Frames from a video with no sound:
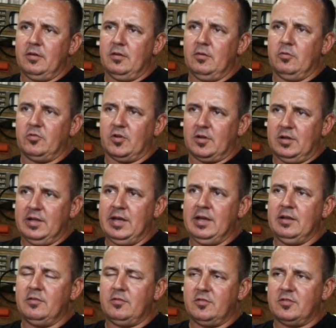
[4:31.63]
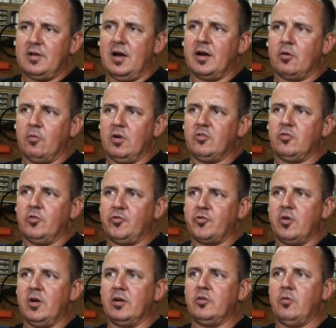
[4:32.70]
It was a clean stock original
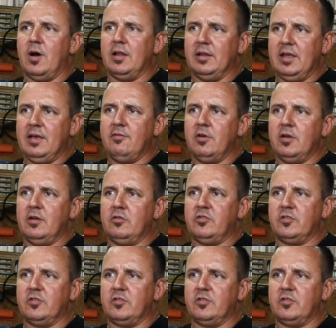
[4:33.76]
truck. Do I leave it?